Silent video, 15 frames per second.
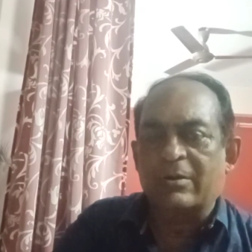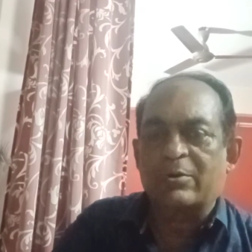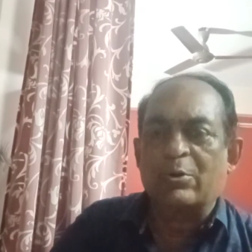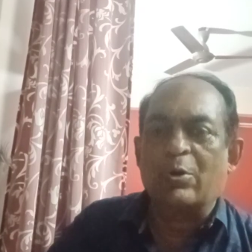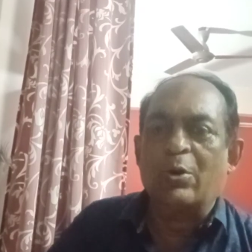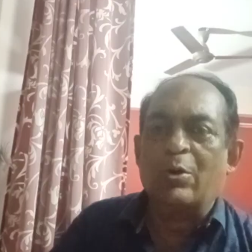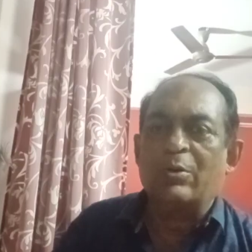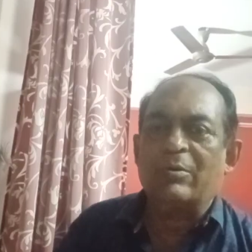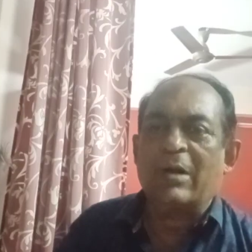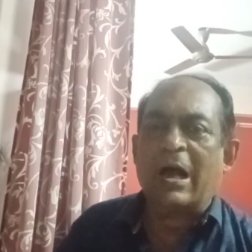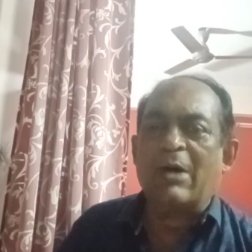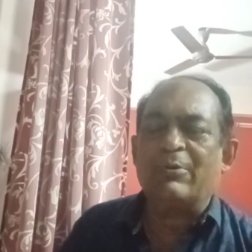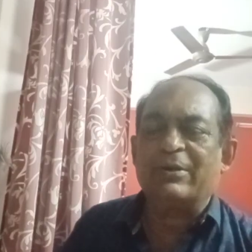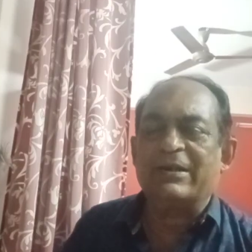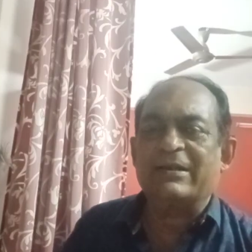So
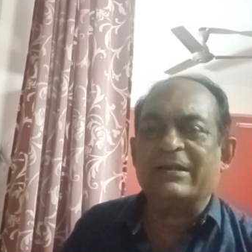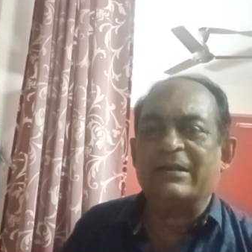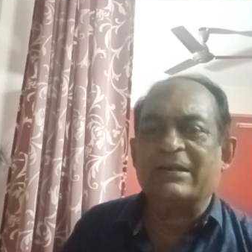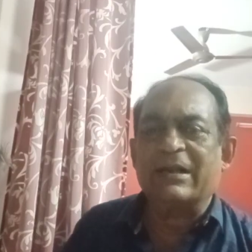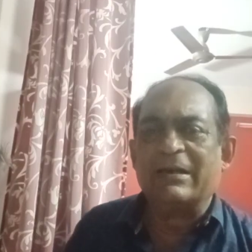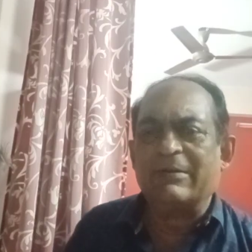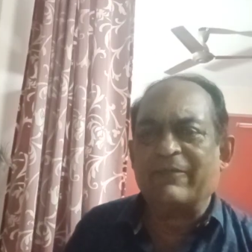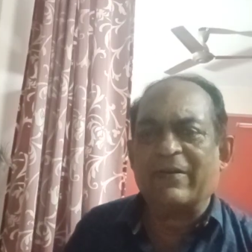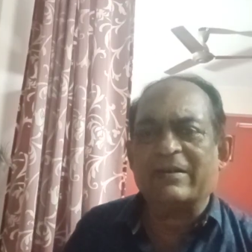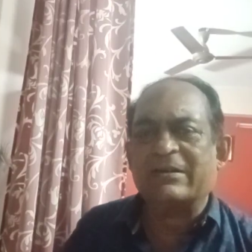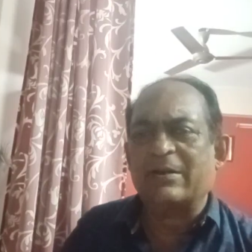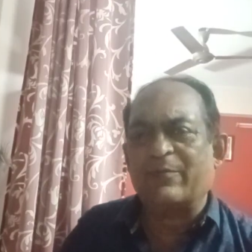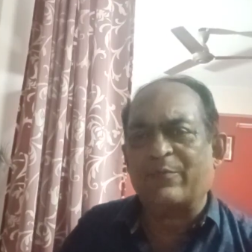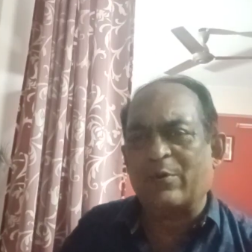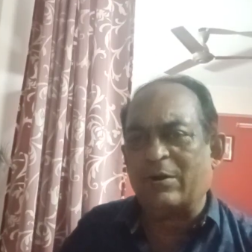how this is done?
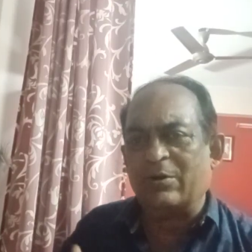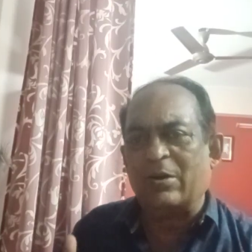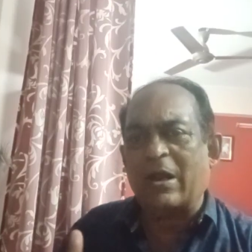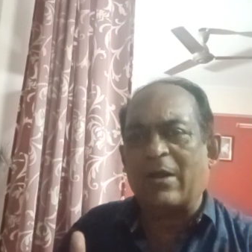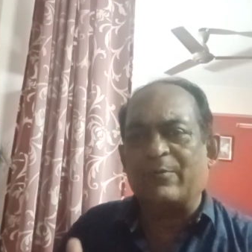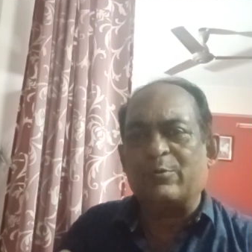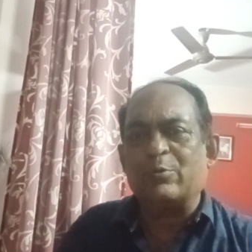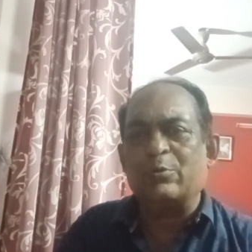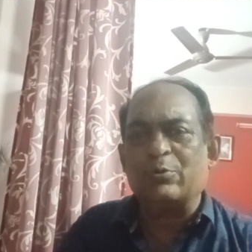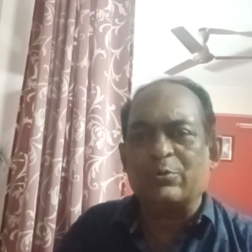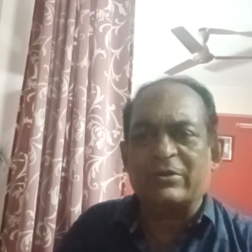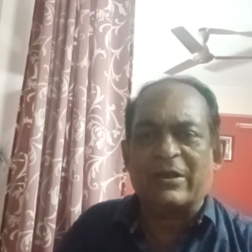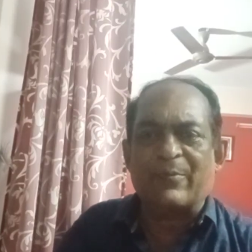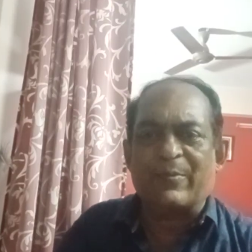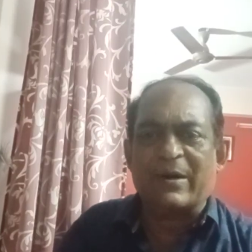First of all, you have
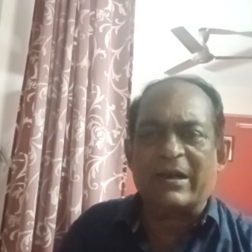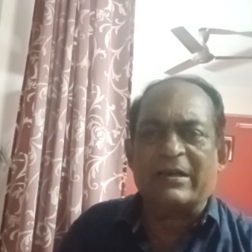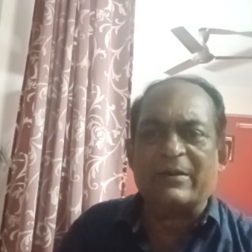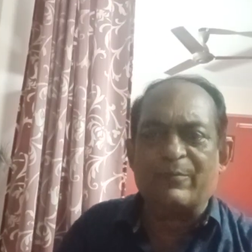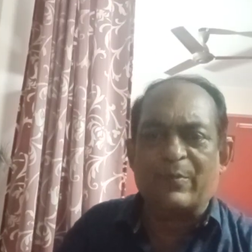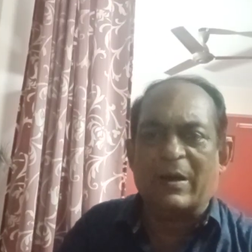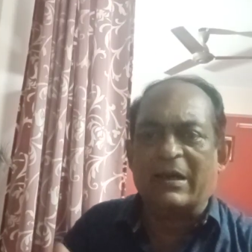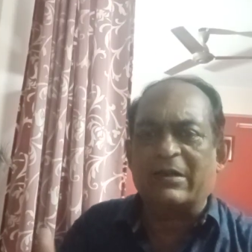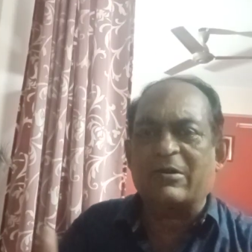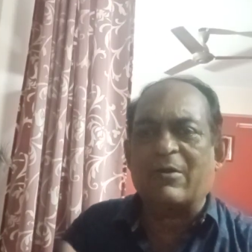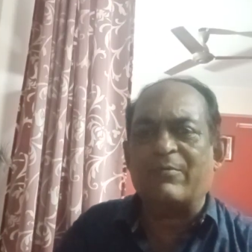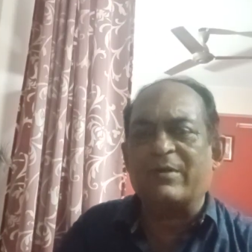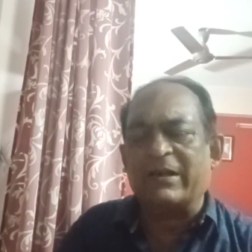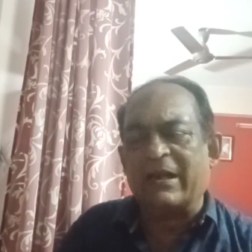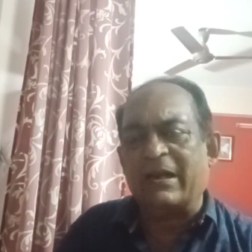to separate the bulk
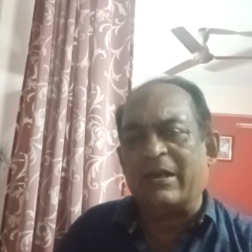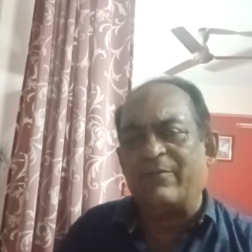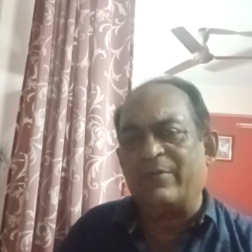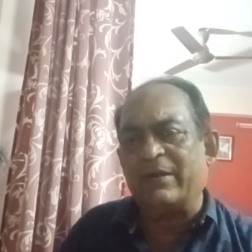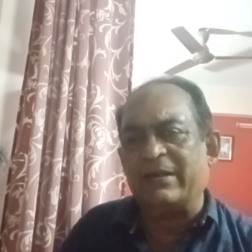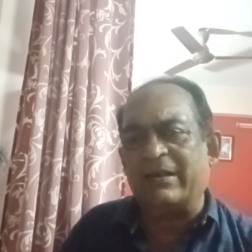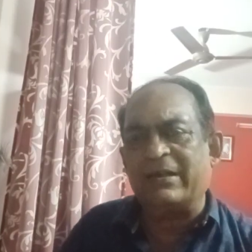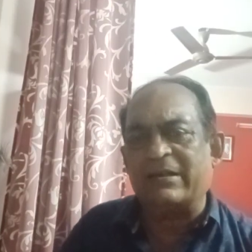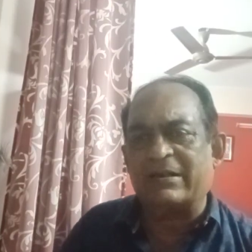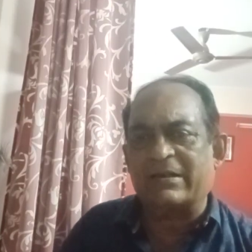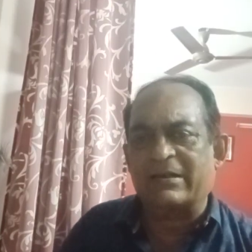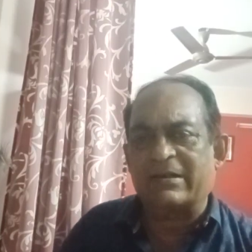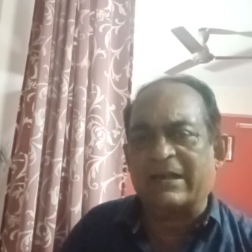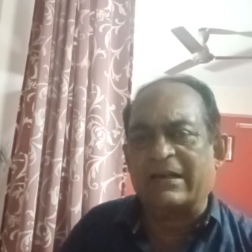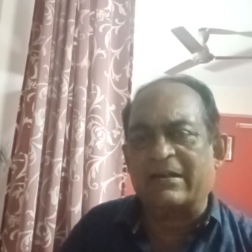of DNA with this
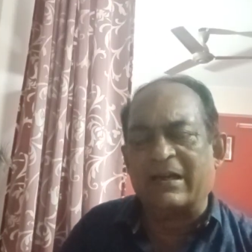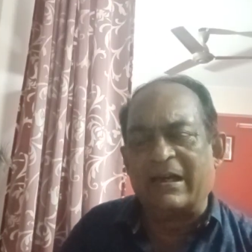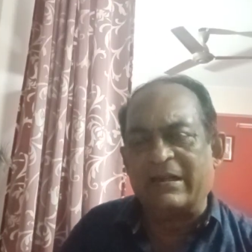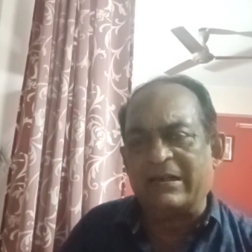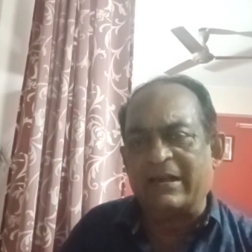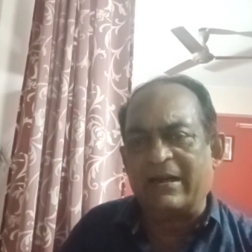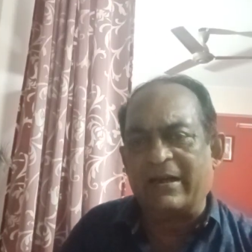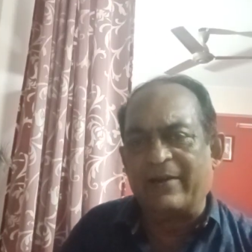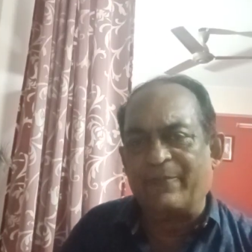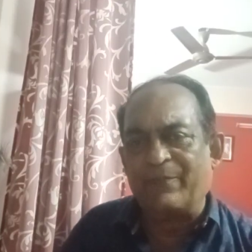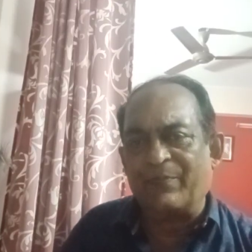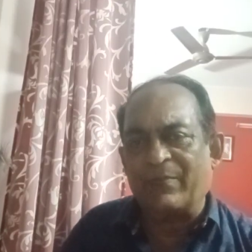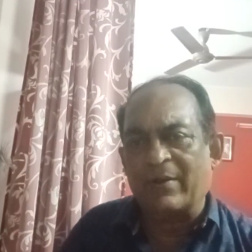satellite DNA.